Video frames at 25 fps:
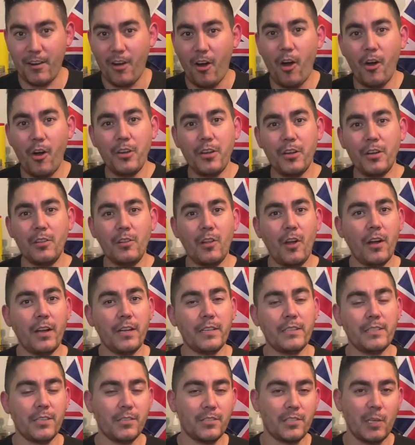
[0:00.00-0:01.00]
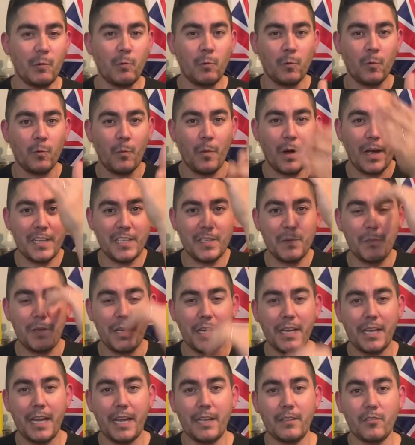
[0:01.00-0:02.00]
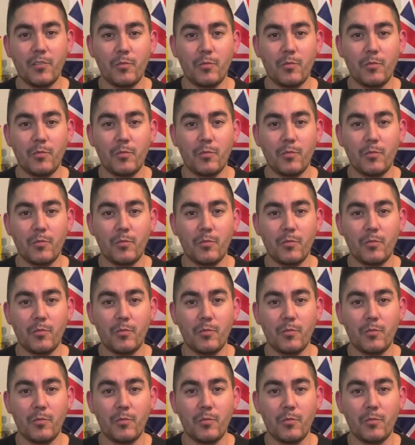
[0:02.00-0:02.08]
all year long until someone reminds me again.